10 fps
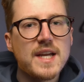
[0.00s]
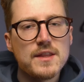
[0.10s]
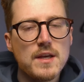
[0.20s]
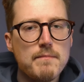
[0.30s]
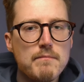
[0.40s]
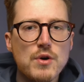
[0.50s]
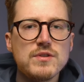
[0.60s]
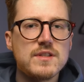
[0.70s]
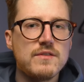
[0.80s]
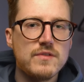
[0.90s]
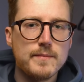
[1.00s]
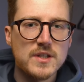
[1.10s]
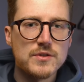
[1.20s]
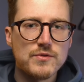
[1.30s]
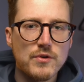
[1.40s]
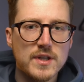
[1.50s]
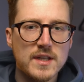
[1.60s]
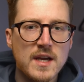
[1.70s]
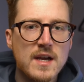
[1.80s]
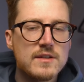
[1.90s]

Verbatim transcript: get the most from your drone.